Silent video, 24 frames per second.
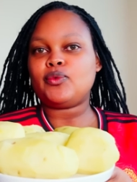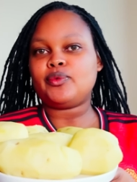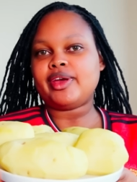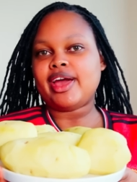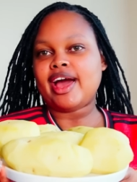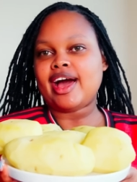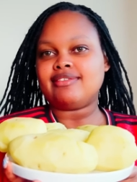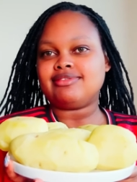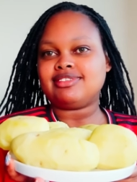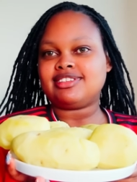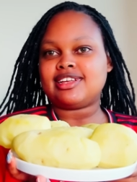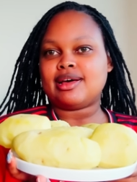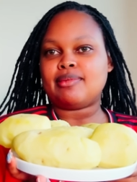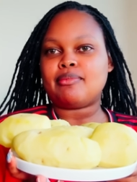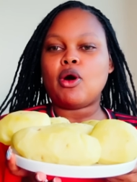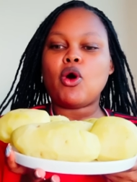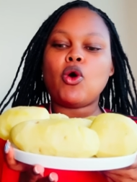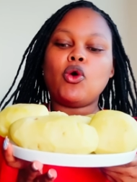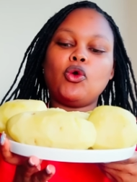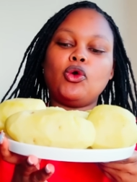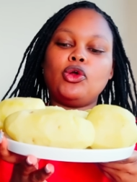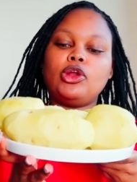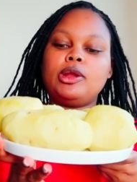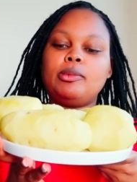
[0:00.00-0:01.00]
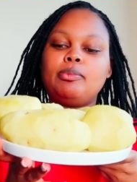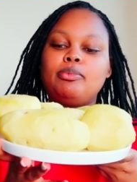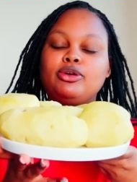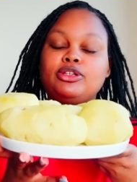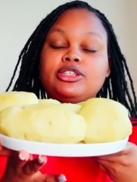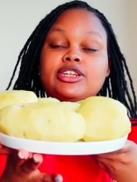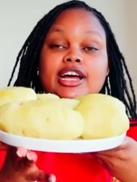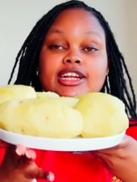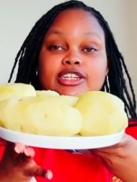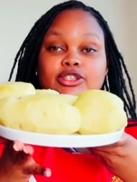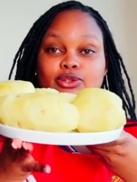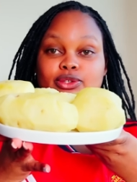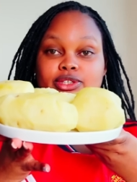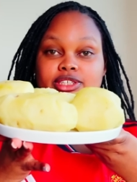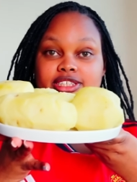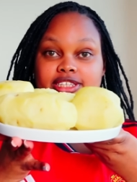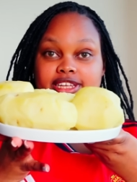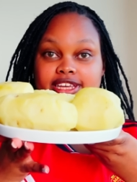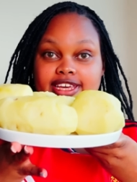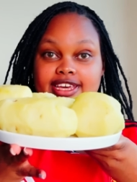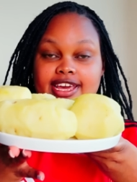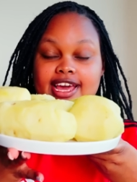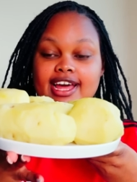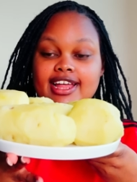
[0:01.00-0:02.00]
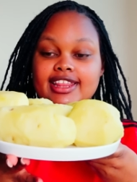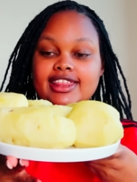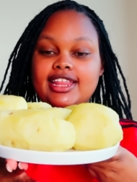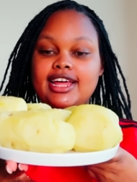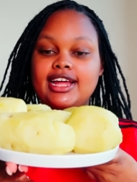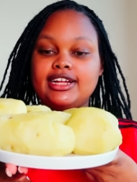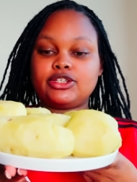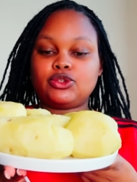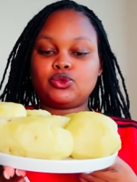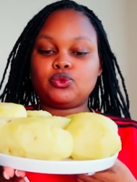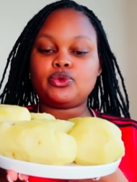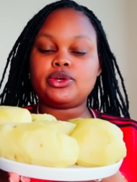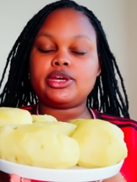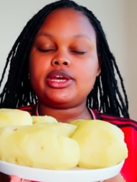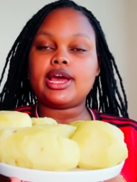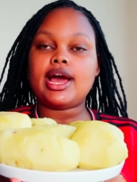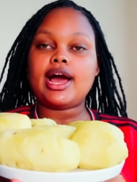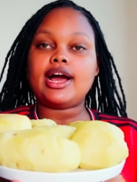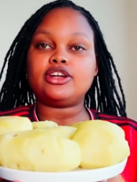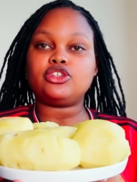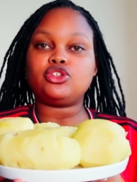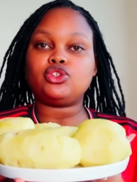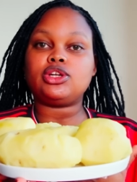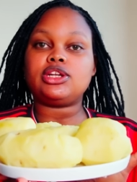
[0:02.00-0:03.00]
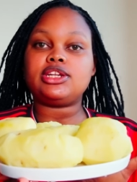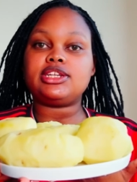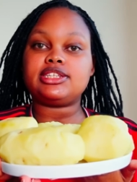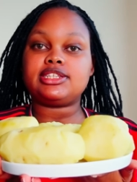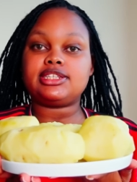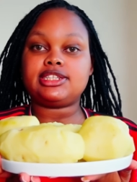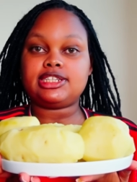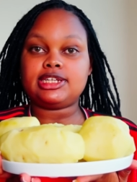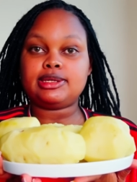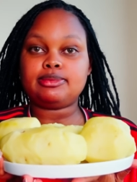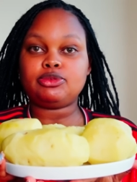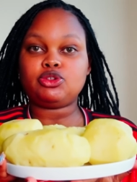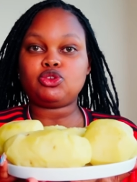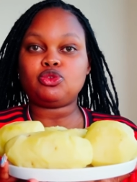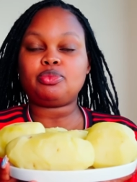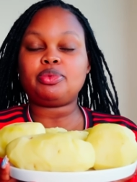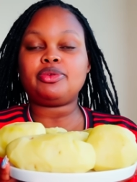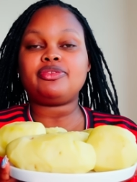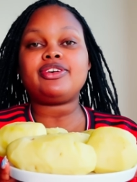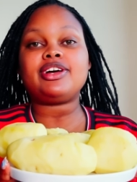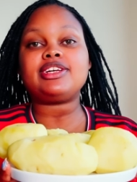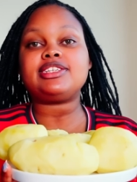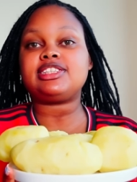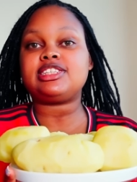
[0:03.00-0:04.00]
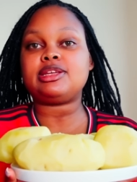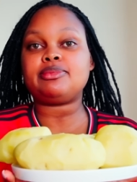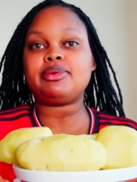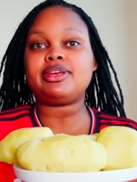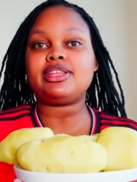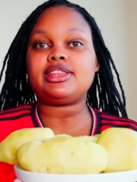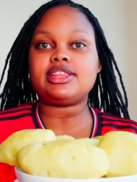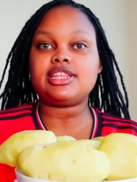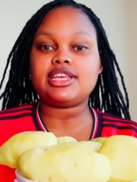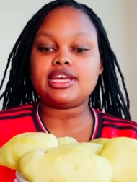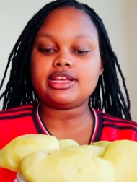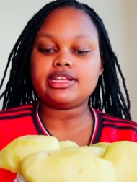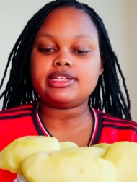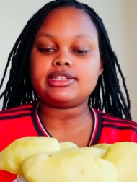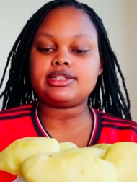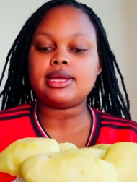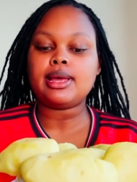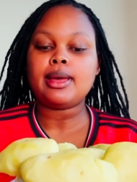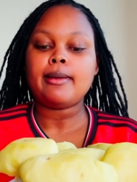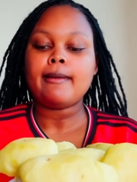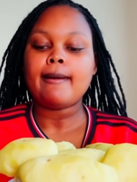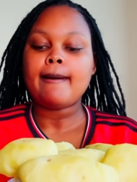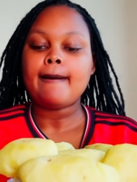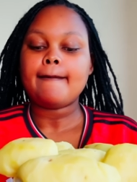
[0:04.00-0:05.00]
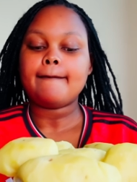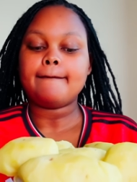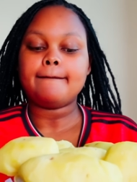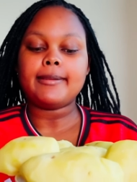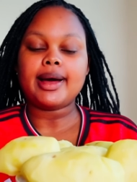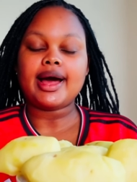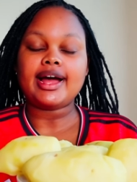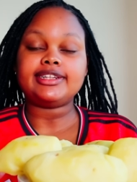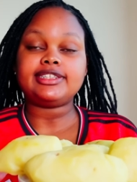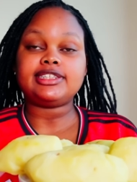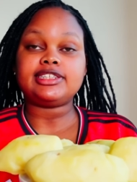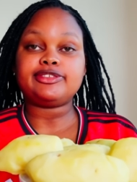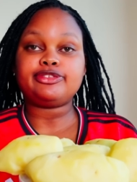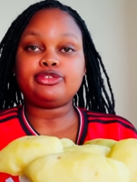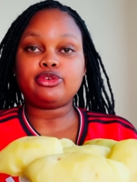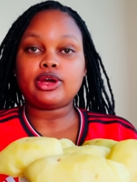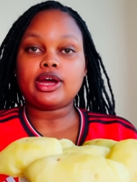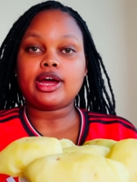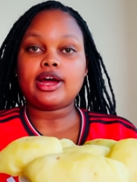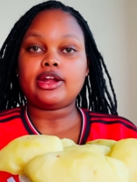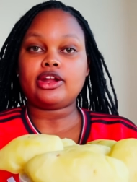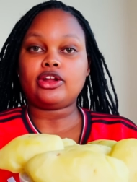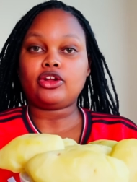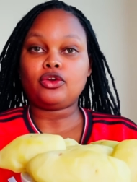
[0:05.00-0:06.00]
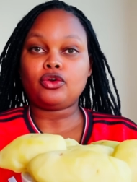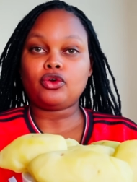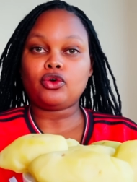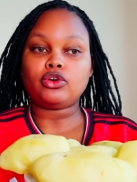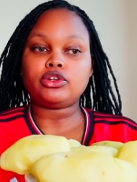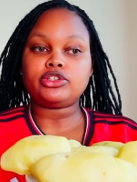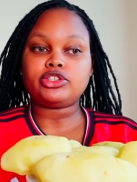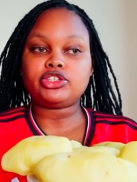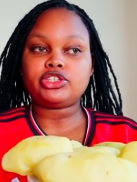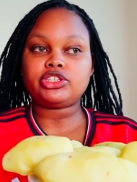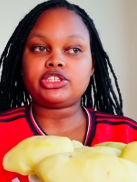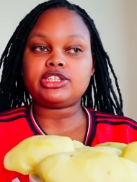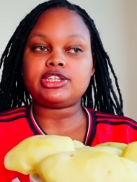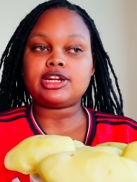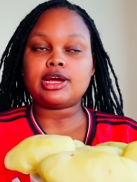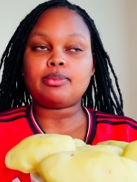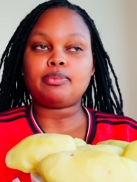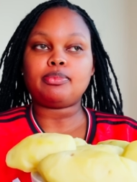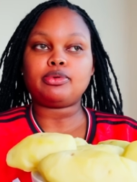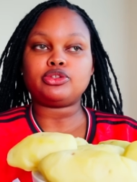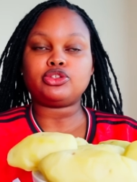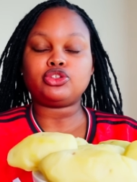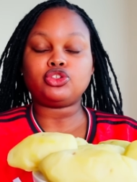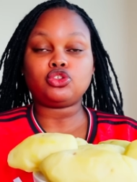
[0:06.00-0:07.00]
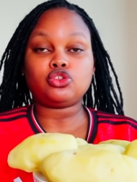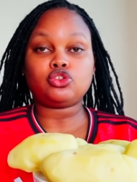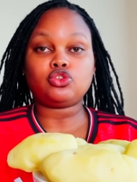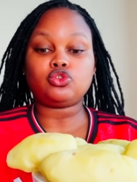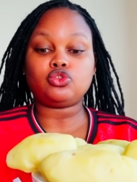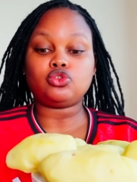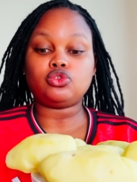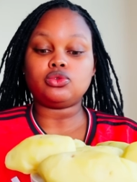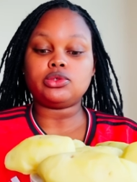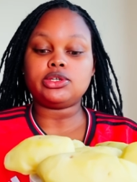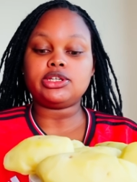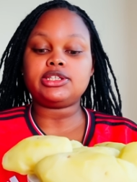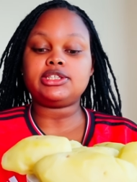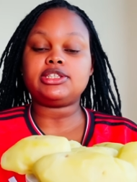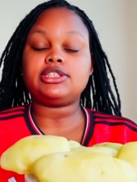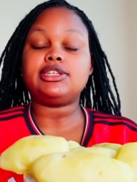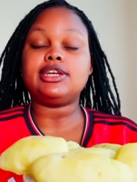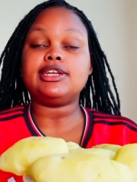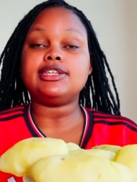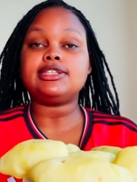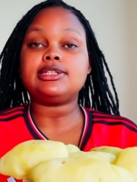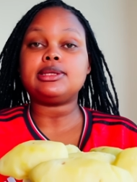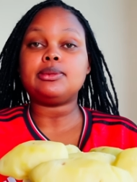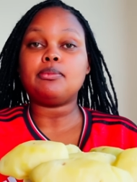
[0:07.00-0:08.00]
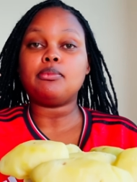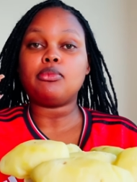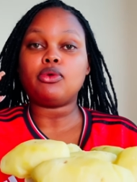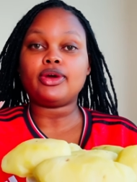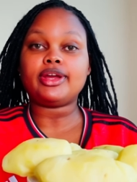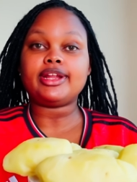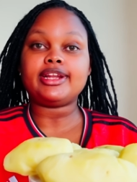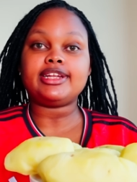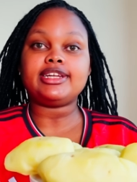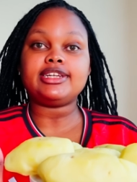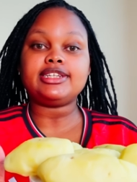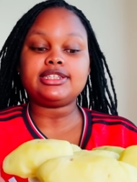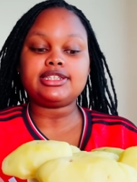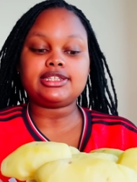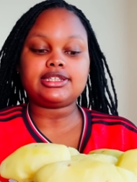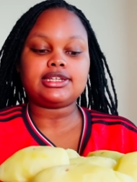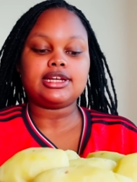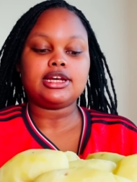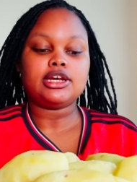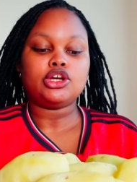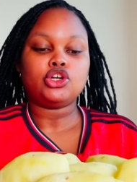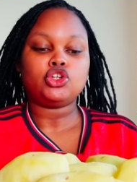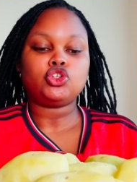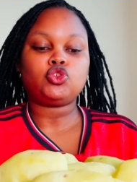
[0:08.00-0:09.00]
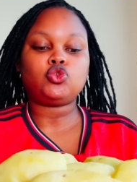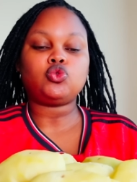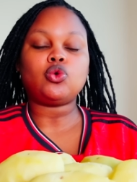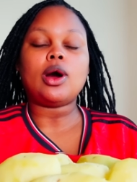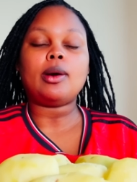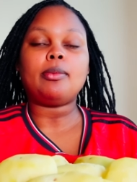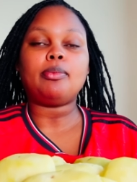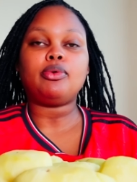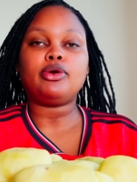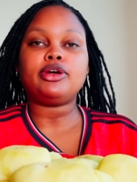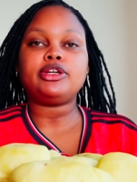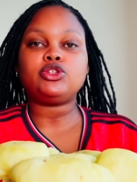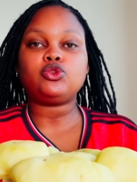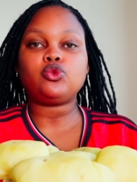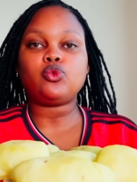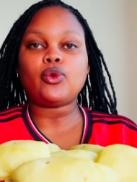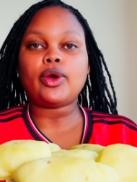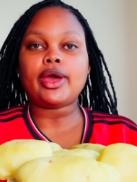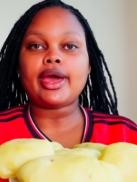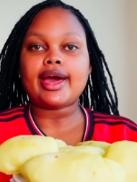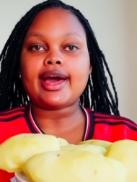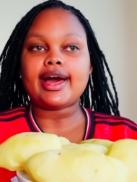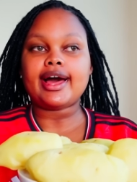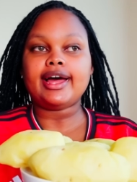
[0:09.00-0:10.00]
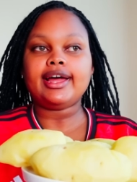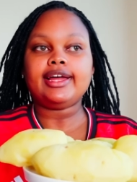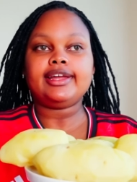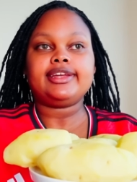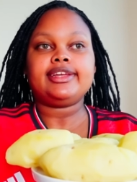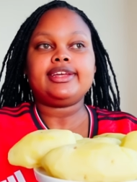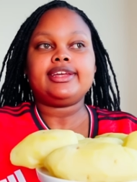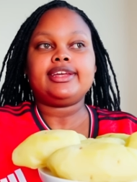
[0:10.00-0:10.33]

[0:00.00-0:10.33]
we have some whole potatoes here that we actually steamed. We prefer steaming things. But if you are not in a position to do it, just boil it to a point where